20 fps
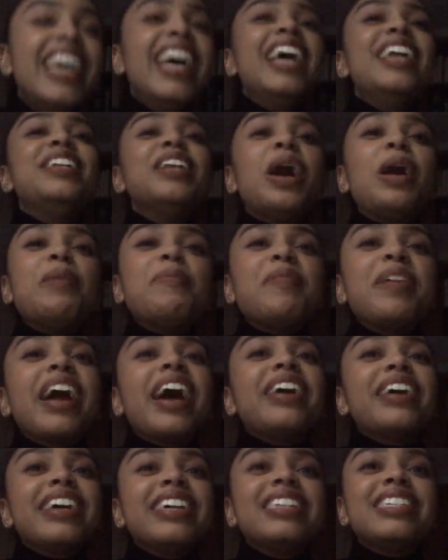No,
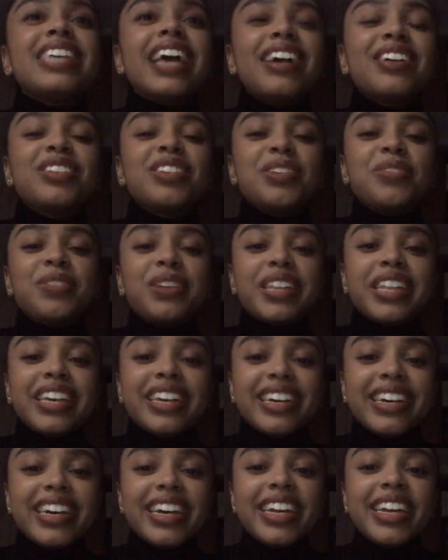but it's actually really
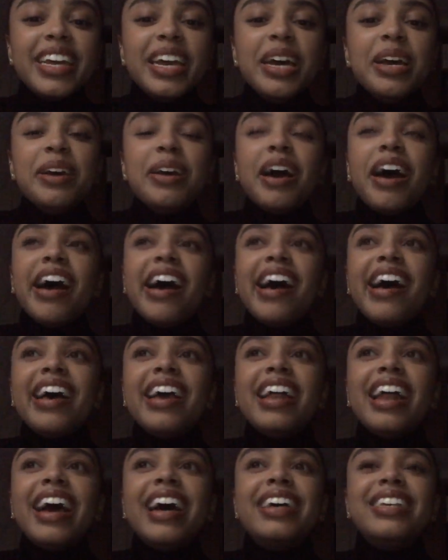good.
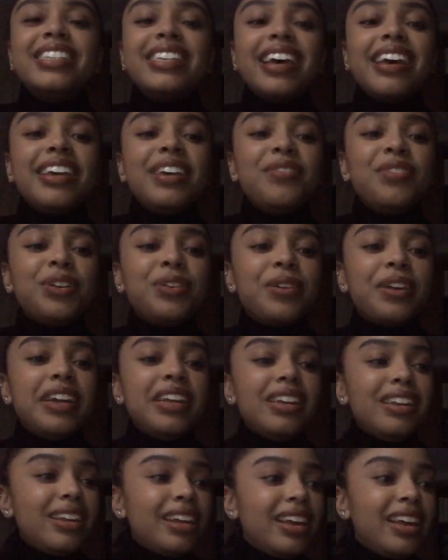It has Eva Green
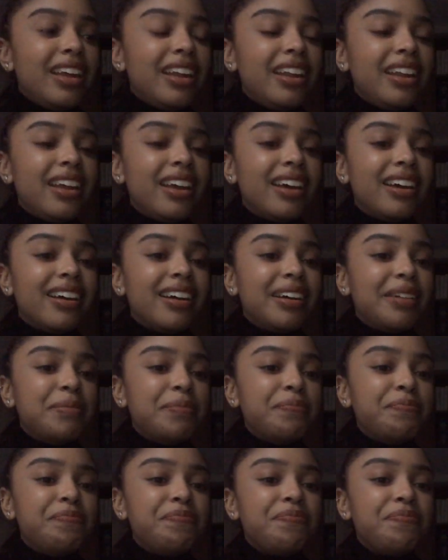in it, and